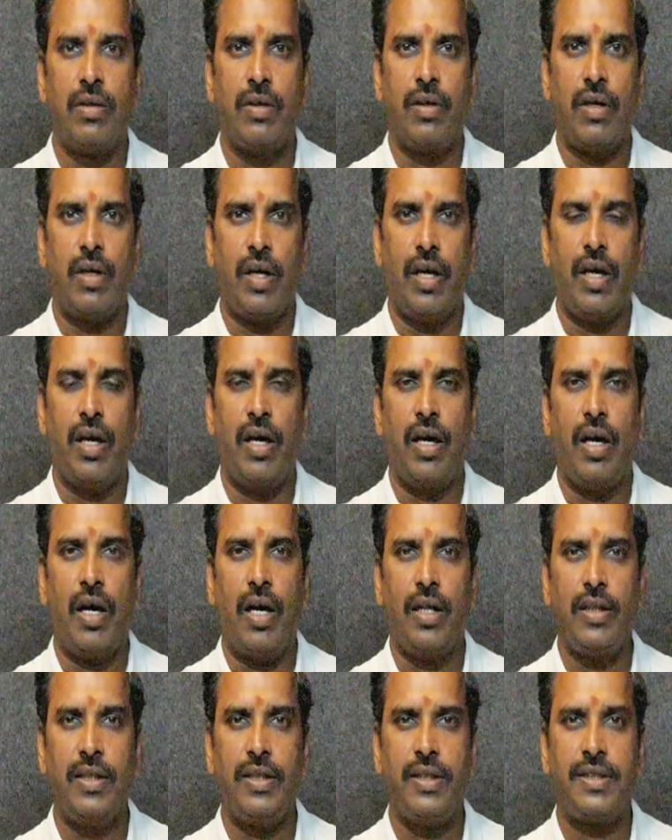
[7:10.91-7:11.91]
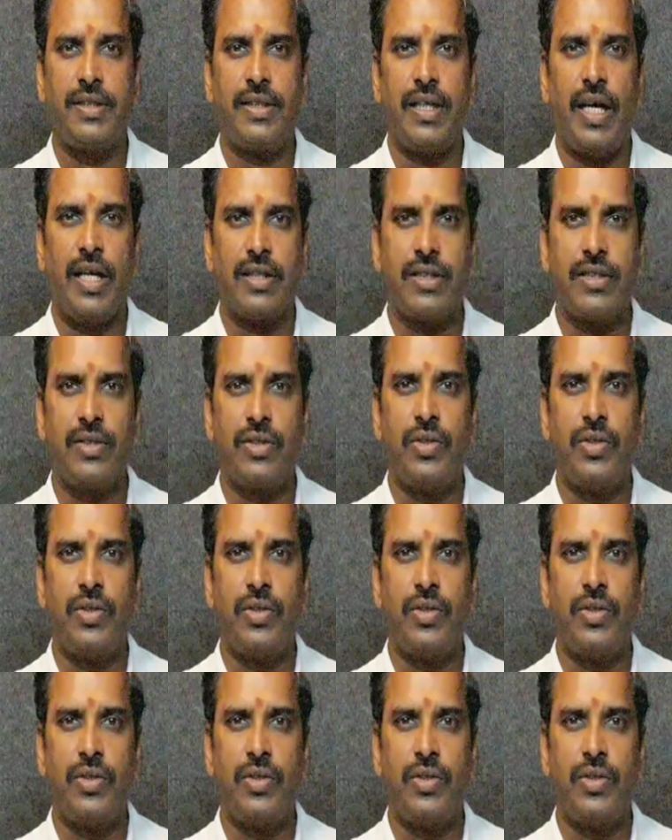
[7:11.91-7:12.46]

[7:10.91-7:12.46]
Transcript: all these stacks,